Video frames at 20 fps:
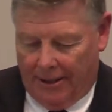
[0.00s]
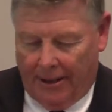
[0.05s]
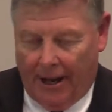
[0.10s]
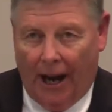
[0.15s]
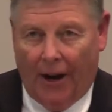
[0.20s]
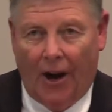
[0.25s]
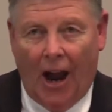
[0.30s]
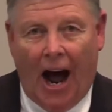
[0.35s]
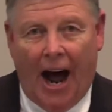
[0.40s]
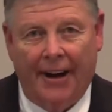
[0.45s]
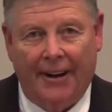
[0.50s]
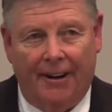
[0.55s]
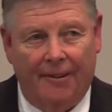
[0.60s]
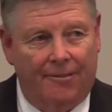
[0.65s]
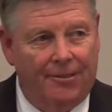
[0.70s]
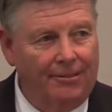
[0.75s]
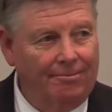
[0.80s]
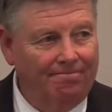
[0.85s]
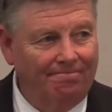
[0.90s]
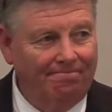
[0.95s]
a lot
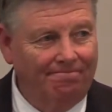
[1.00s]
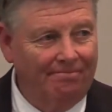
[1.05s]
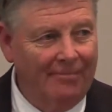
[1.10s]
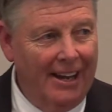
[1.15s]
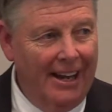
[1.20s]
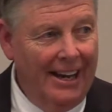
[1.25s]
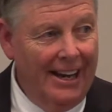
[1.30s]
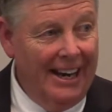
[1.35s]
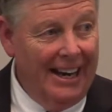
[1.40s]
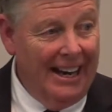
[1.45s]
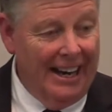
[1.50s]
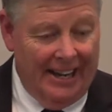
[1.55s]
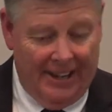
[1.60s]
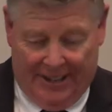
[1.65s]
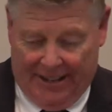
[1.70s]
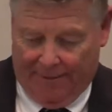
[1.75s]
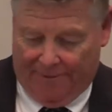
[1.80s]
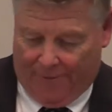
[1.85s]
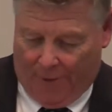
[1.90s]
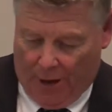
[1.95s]
of
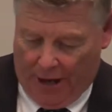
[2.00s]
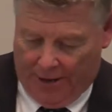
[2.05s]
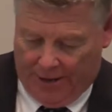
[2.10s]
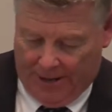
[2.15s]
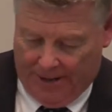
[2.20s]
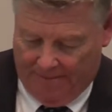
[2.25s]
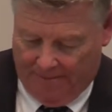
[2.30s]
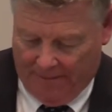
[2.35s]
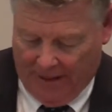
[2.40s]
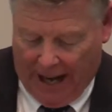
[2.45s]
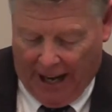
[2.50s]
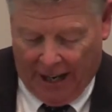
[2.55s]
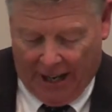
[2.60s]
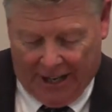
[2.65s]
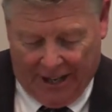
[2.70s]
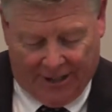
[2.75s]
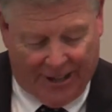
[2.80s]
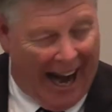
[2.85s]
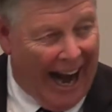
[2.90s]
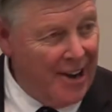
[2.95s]
different
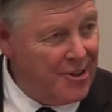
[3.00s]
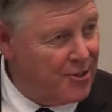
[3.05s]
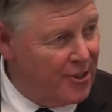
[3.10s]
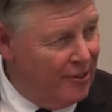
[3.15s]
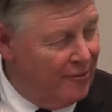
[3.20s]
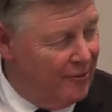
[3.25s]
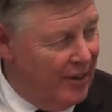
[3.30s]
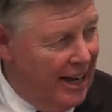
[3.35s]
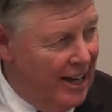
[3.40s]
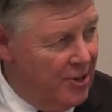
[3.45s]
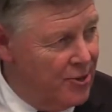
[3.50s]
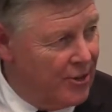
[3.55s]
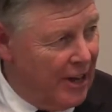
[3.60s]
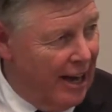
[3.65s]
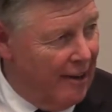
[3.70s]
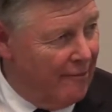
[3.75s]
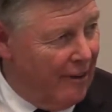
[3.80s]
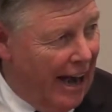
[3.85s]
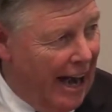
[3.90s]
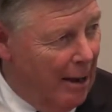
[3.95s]
catastrophes that
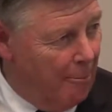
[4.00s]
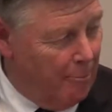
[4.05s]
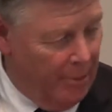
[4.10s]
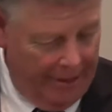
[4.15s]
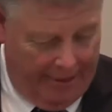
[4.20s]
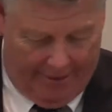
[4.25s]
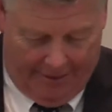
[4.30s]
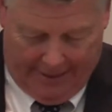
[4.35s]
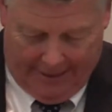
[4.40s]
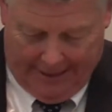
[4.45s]
have happened